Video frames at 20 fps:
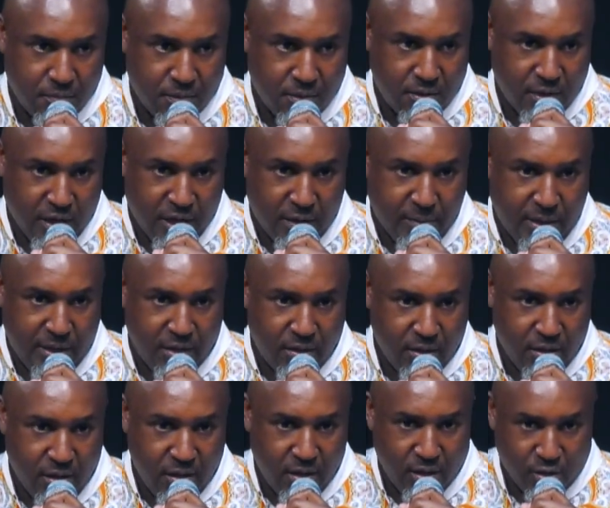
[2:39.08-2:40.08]
Amen.
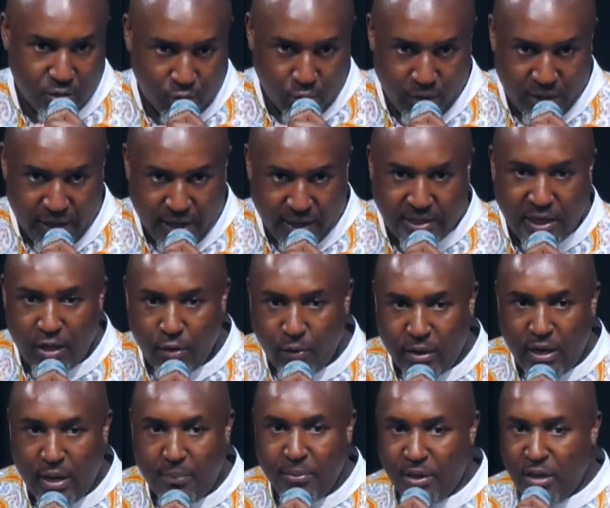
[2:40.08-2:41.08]
So when I tell you what
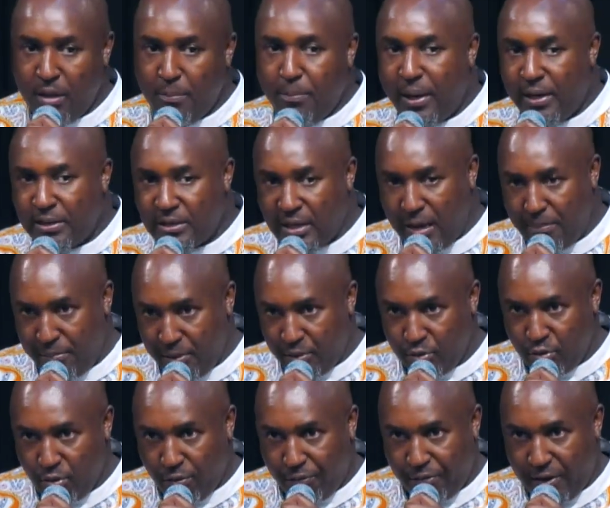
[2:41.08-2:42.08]
happened in the past, I build
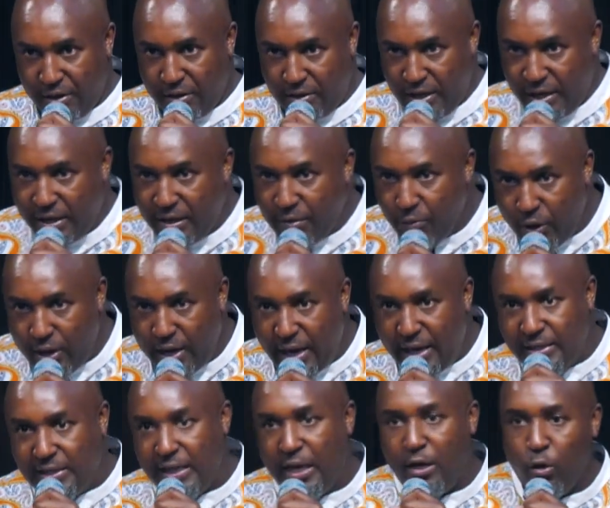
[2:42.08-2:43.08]
your faith. Then when I
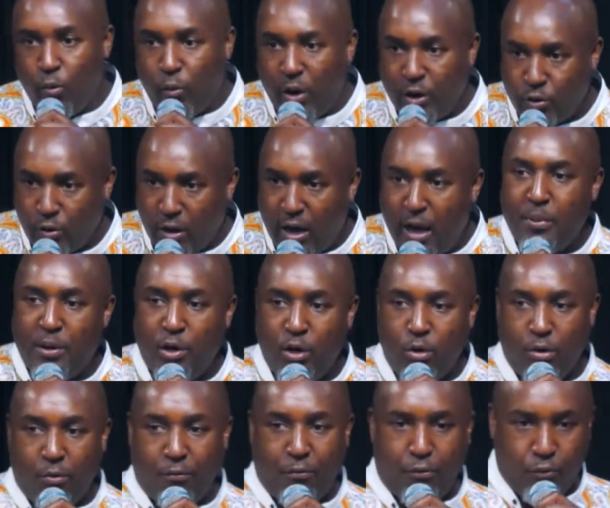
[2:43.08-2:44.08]
tell you what will happen in
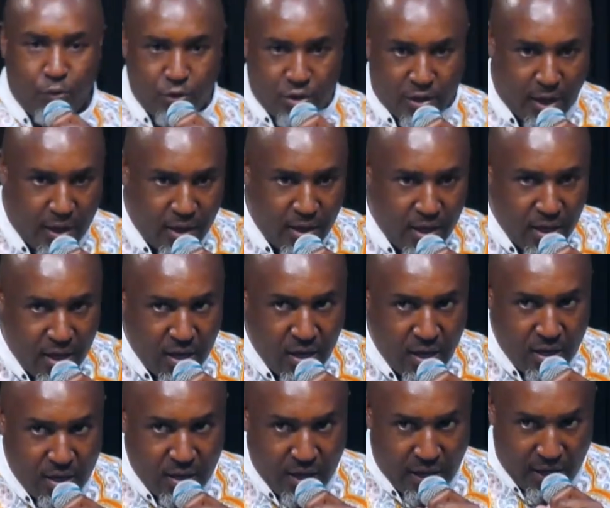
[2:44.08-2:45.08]
your future,
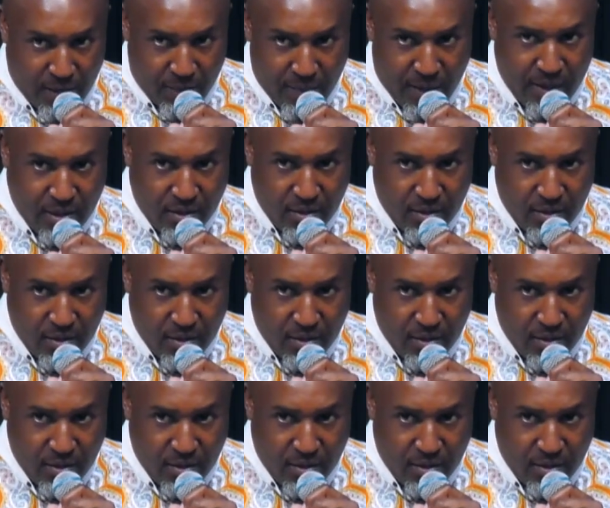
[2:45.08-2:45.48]
amen,